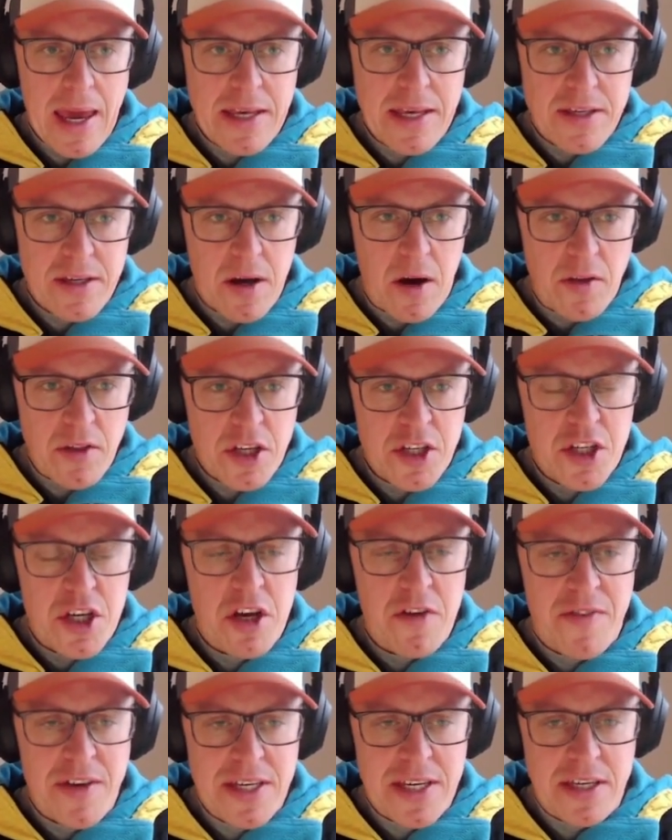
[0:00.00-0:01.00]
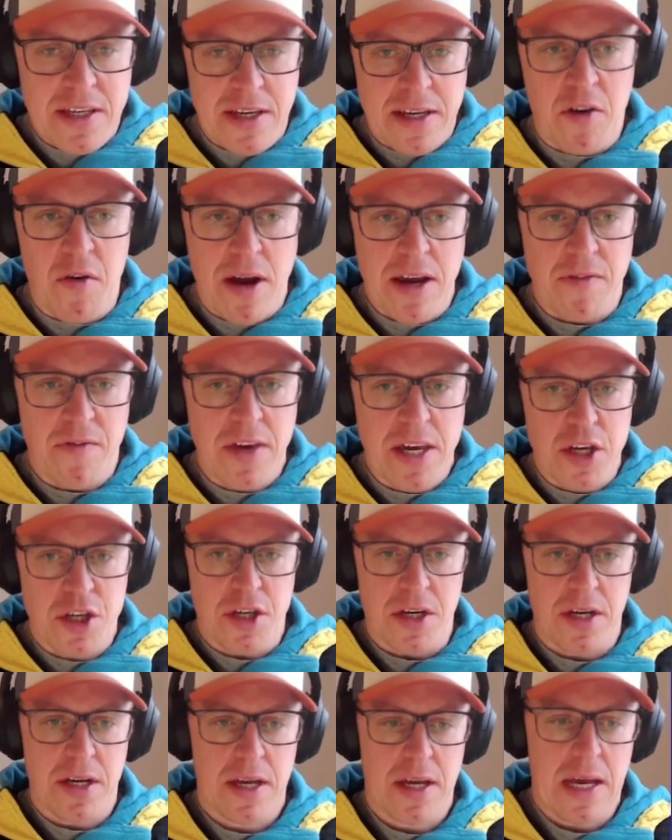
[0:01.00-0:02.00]
It's on the surface, it's a great
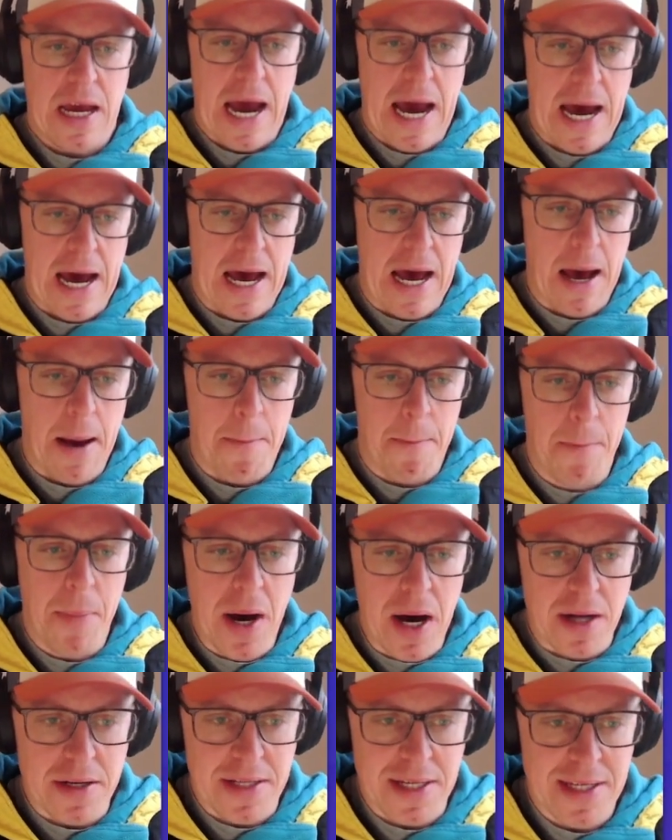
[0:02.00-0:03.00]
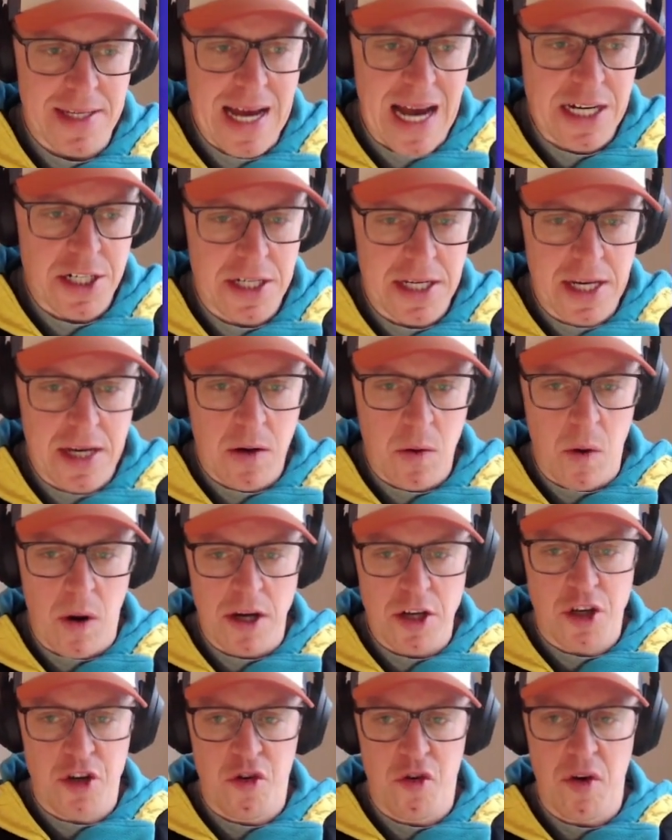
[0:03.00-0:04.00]
feature, but it's actually
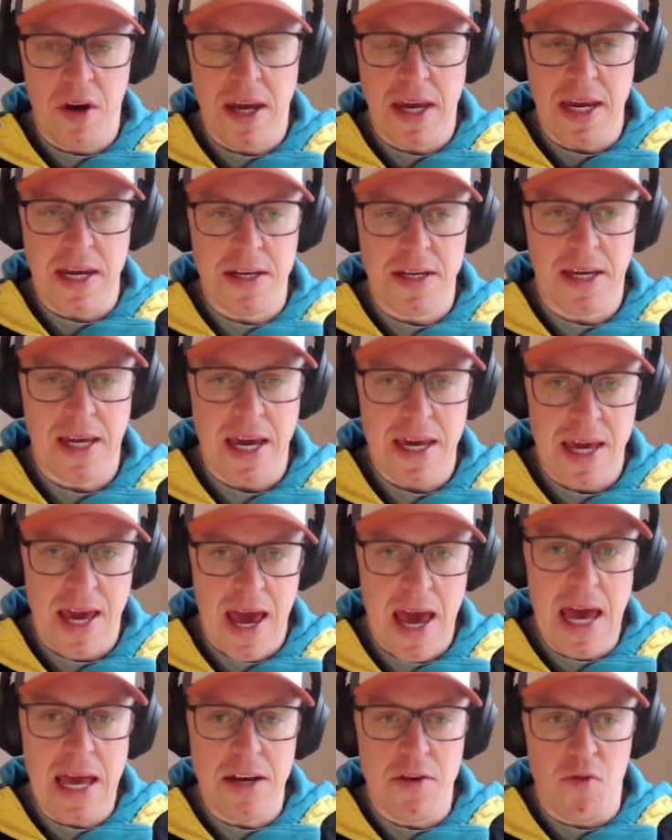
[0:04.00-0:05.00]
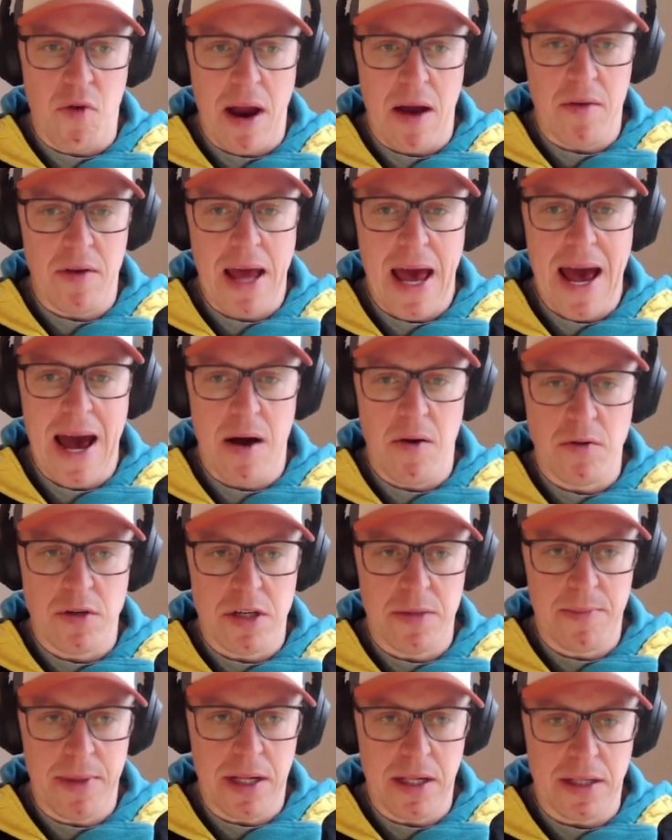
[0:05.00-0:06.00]
quite tricky to get your head around how
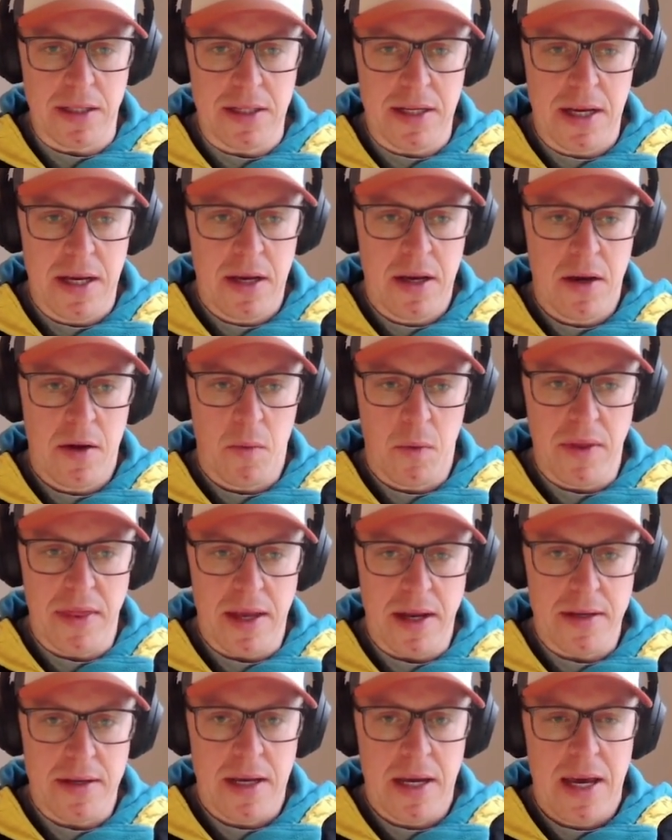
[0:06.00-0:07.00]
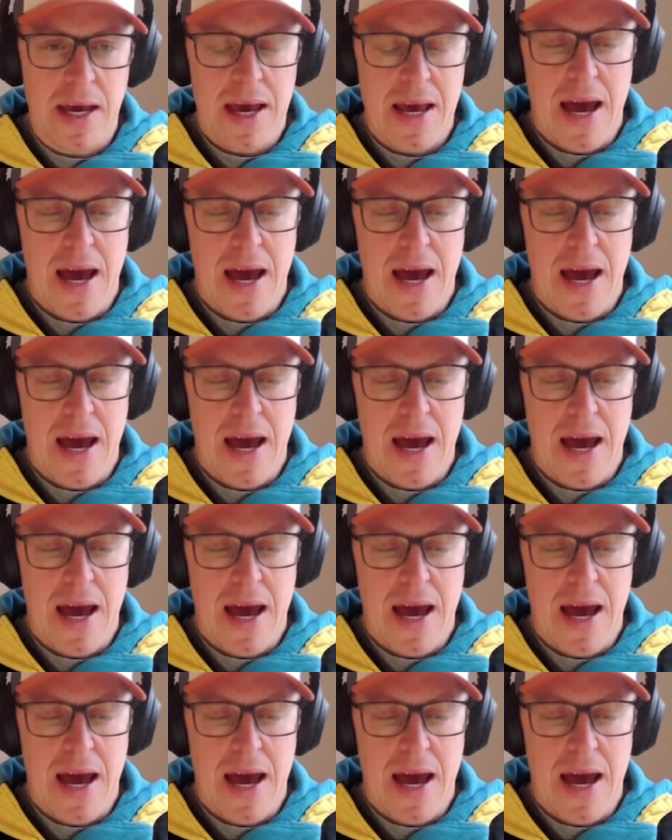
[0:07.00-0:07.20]
to build with it.